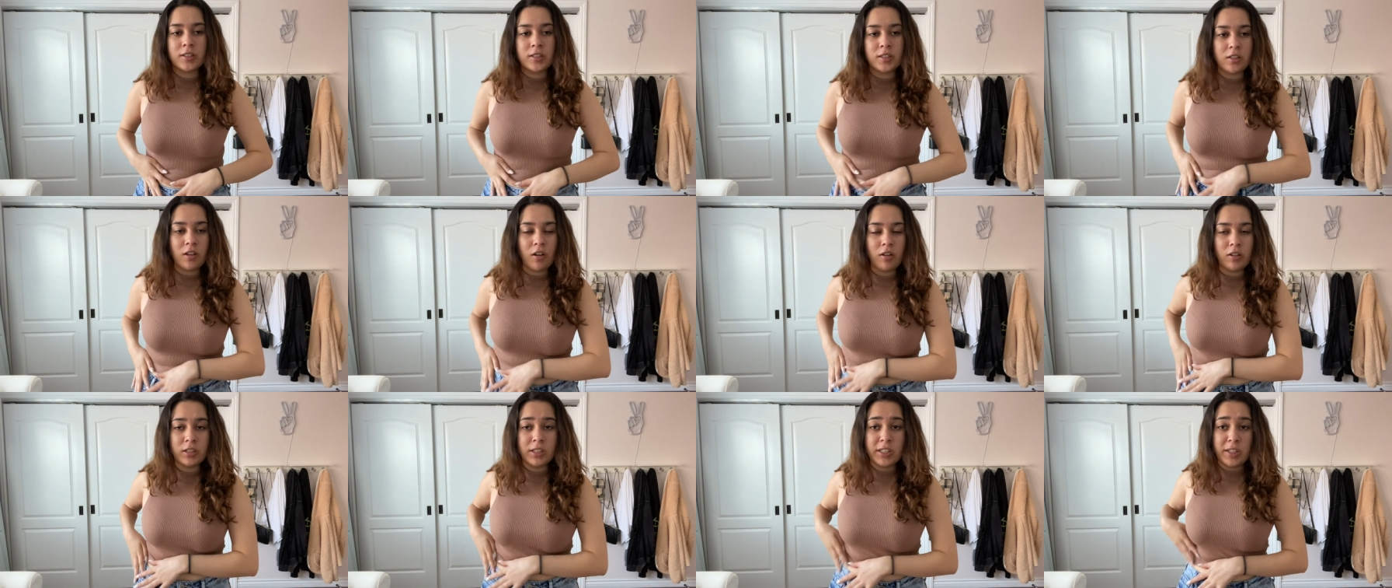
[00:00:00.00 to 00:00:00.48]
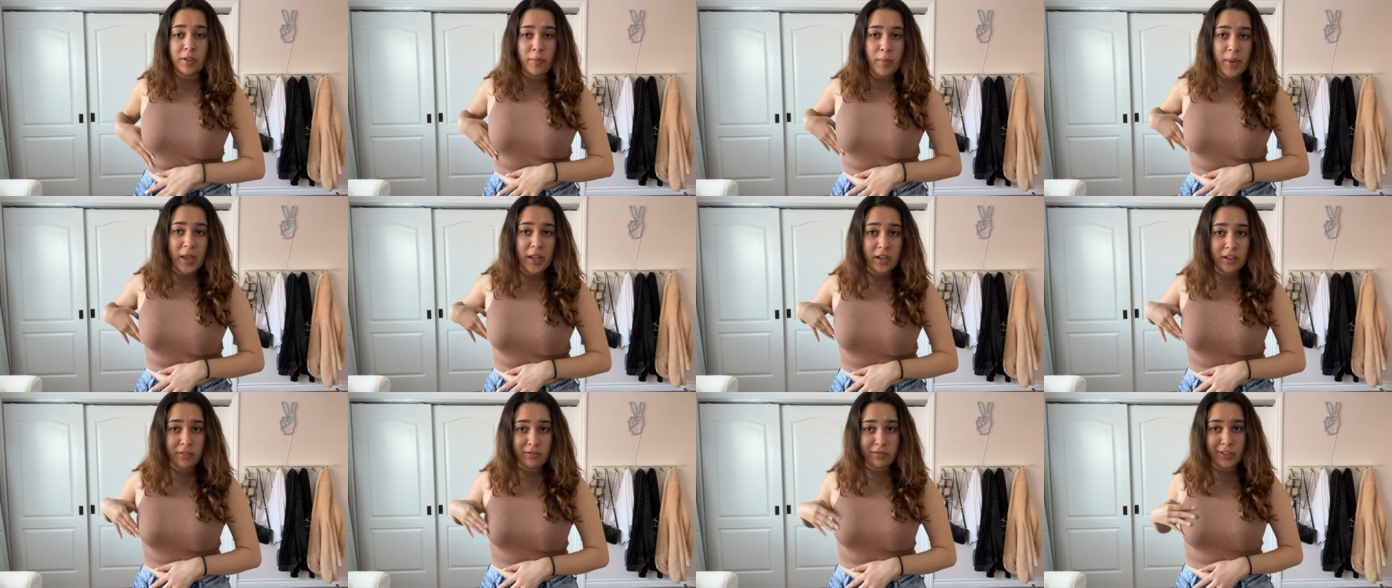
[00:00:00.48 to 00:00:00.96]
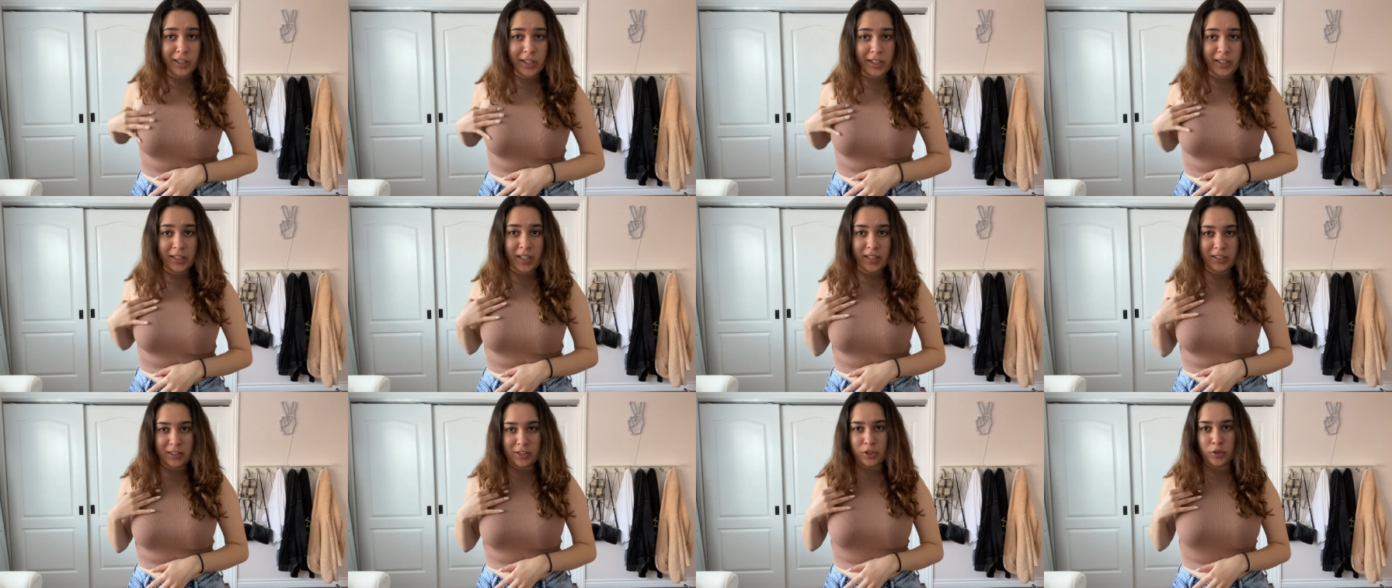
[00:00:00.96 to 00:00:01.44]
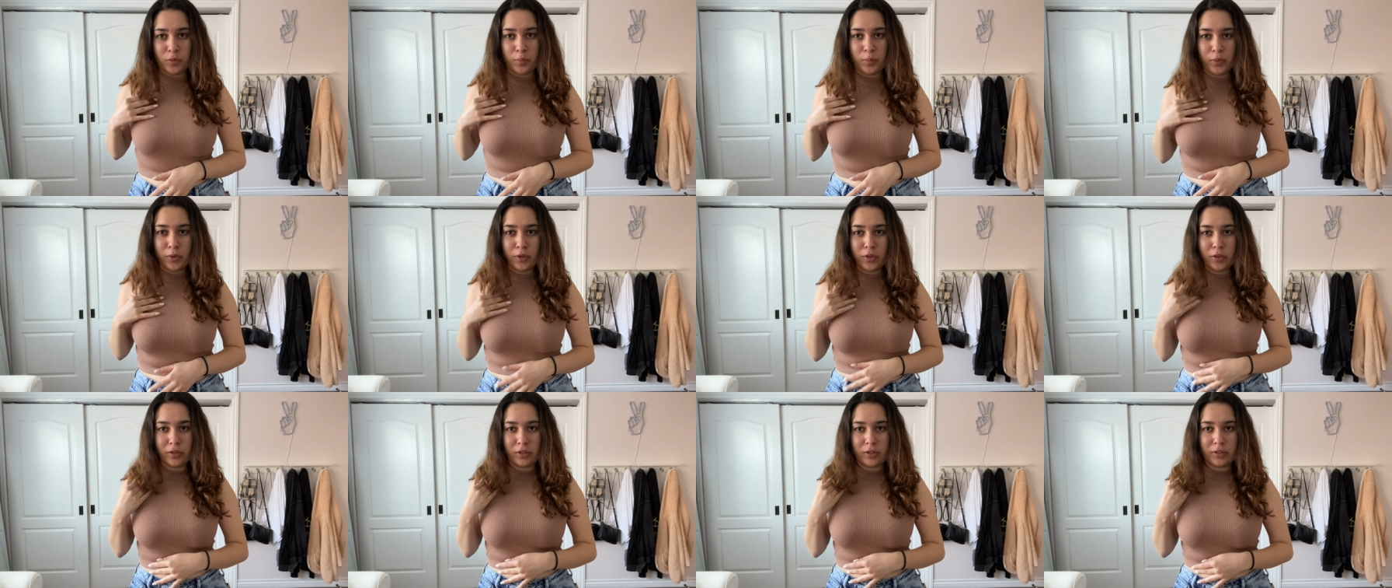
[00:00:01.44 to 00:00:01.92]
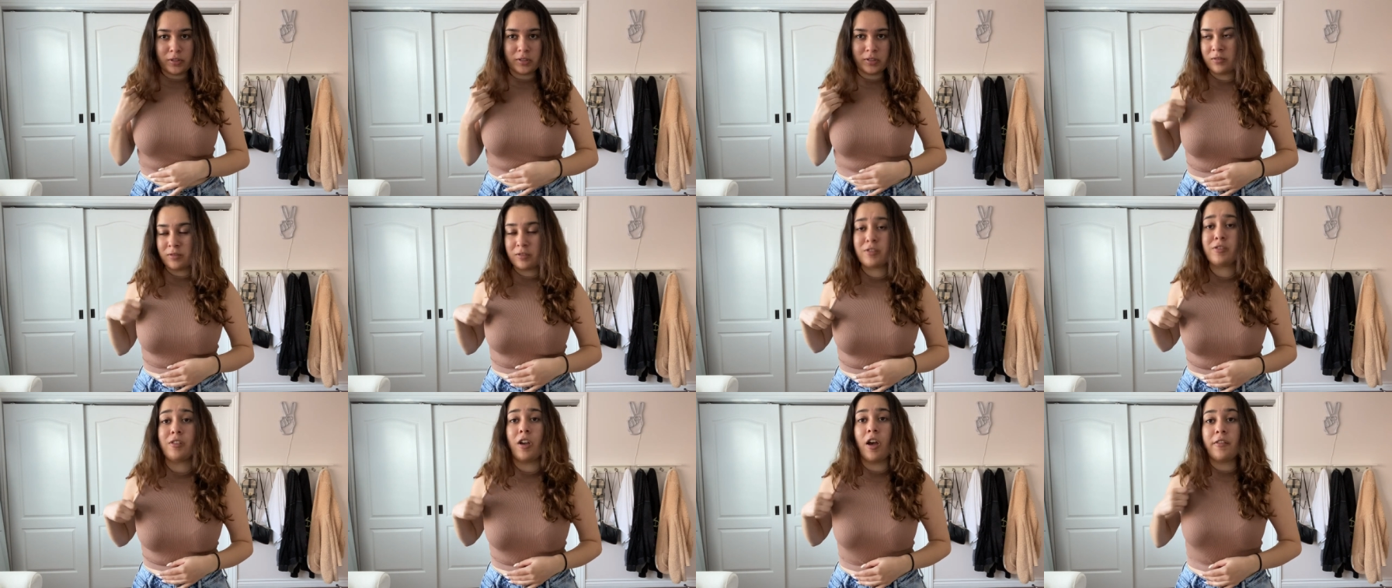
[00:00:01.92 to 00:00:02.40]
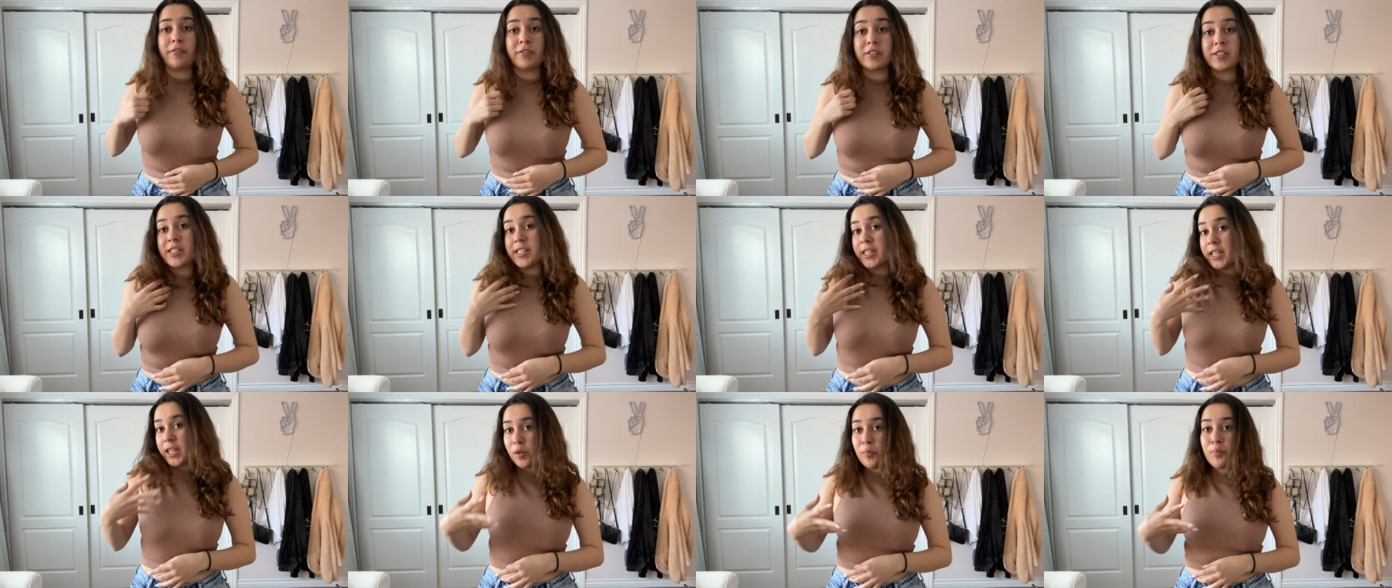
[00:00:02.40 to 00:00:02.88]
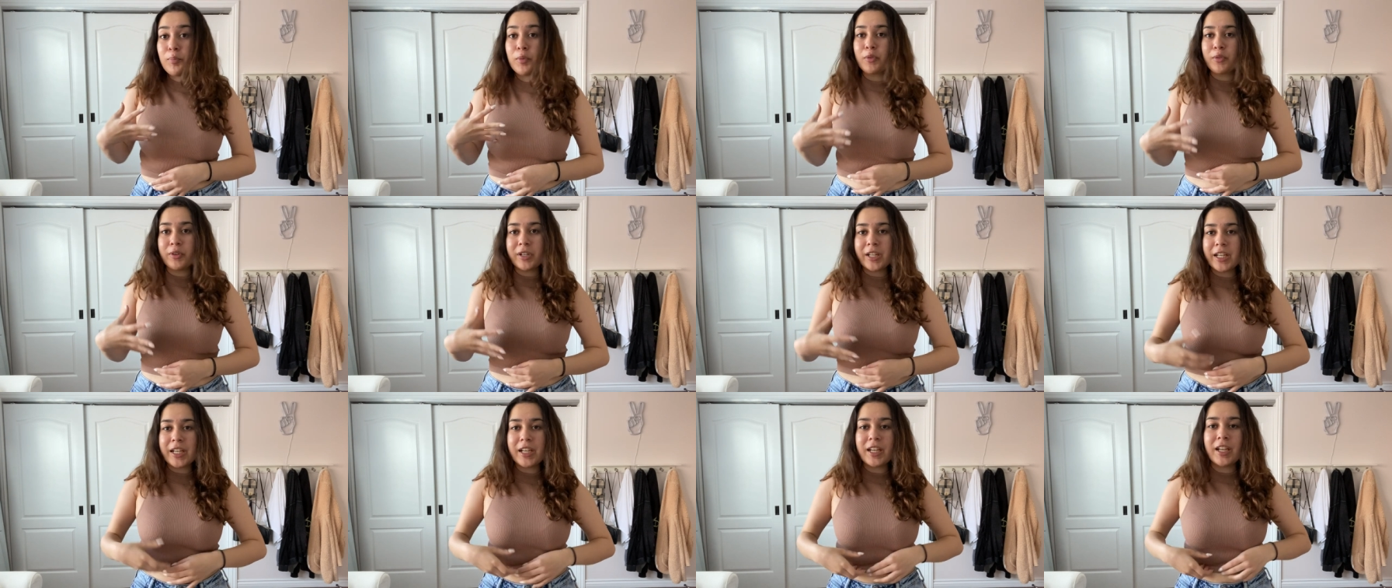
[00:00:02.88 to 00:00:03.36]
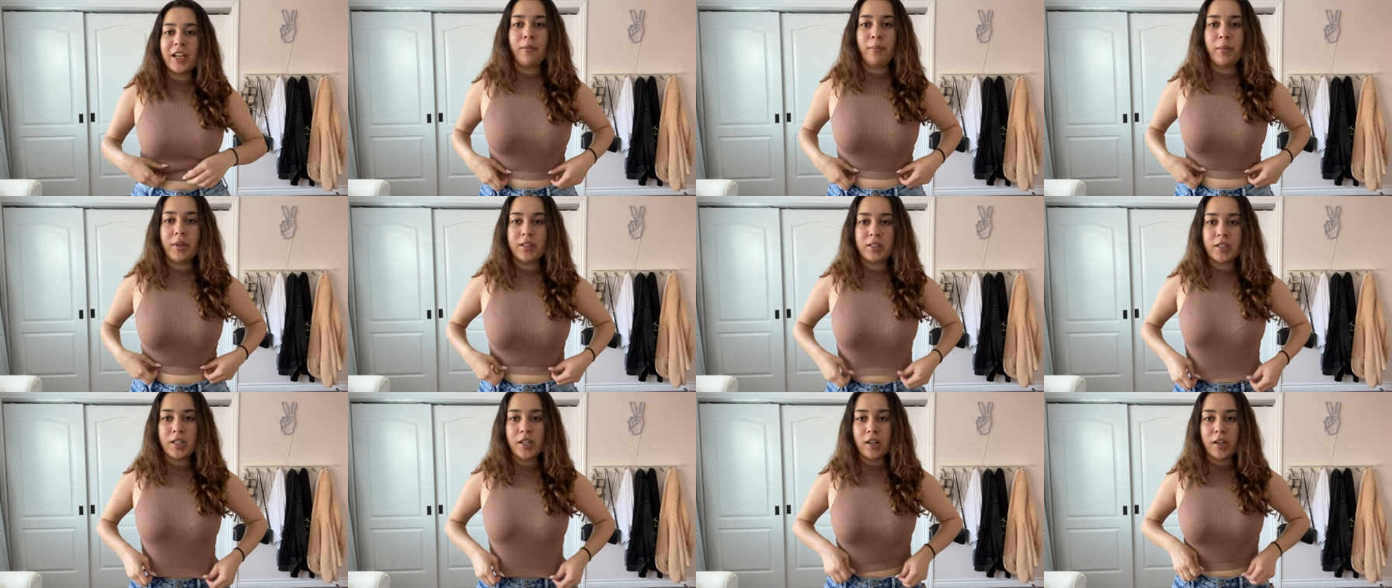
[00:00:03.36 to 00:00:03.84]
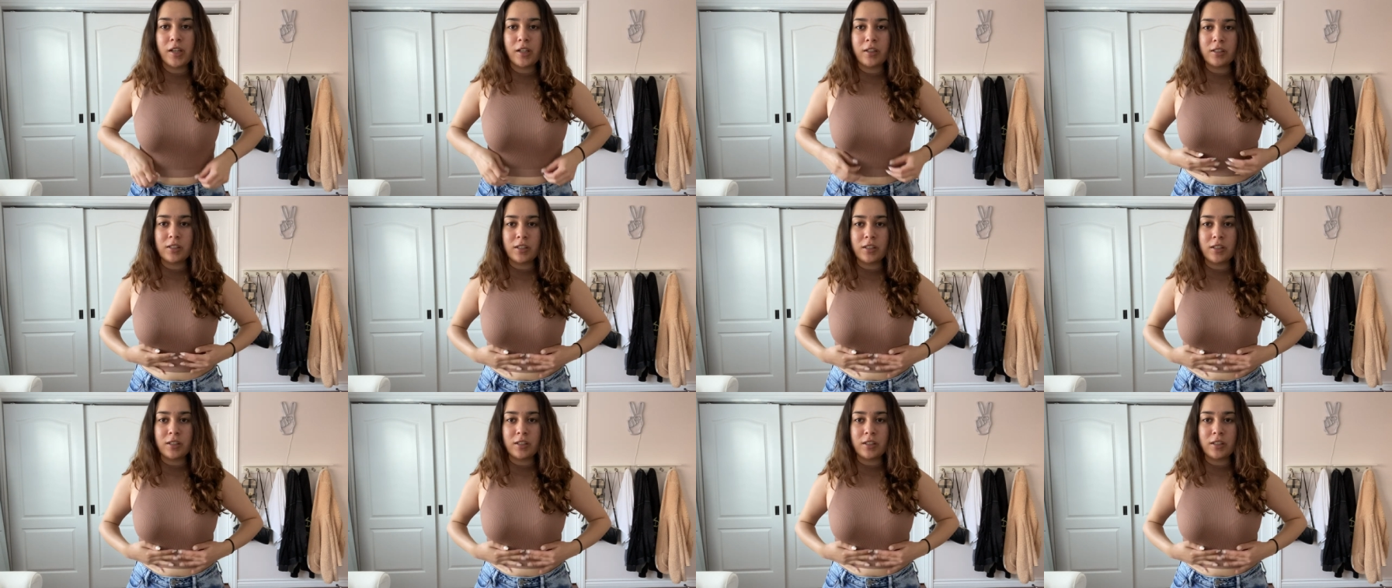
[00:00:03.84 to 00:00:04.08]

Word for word: she's also made of like that super soft slippery material.